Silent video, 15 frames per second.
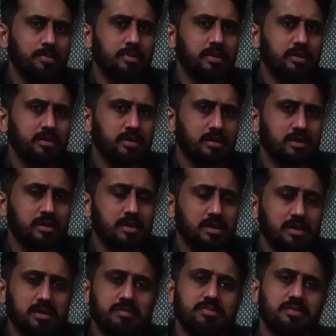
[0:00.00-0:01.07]
Then
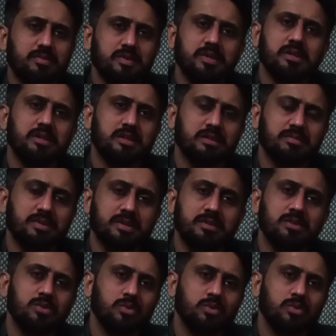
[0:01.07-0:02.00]
if severe infection,